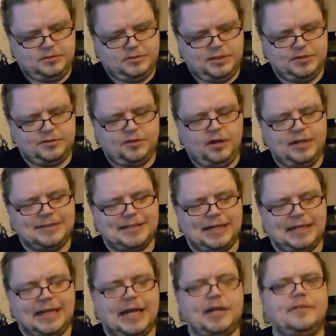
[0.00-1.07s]
It's not
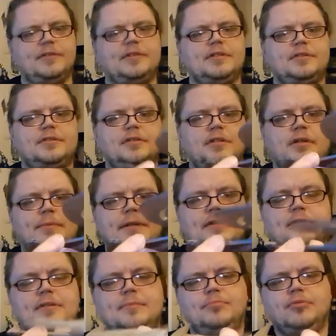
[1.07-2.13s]
entirely accurate to the show,
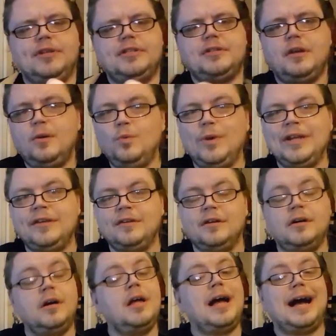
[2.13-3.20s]
because the bridge
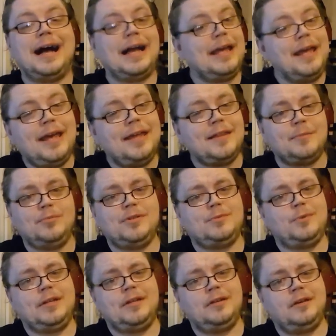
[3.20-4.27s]
window, I hate the bridge
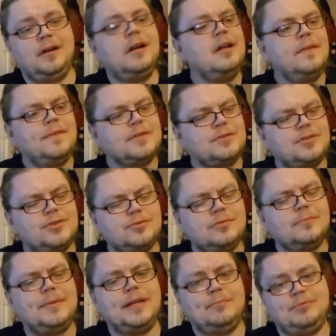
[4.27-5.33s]
window. There
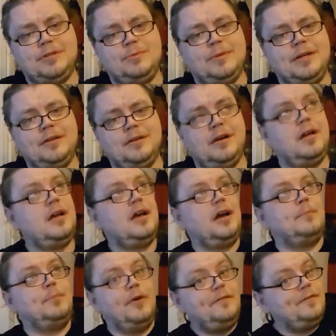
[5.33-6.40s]
shouldn't be a bridge window.
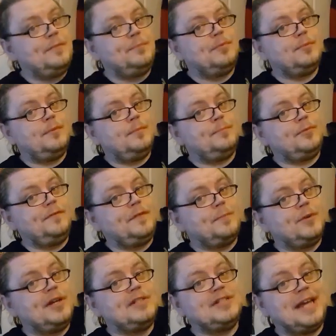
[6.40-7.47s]
Above the
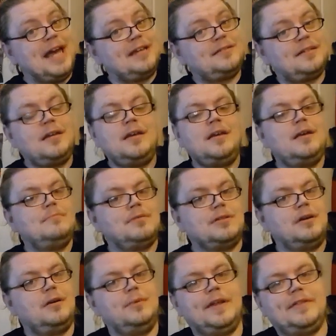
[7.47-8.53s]
bridge, yes, but
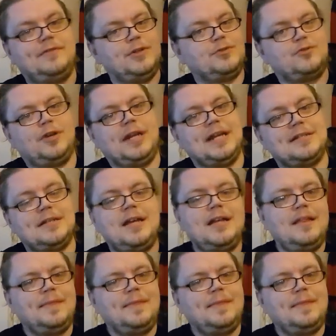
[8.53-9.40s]
not where the view screen is.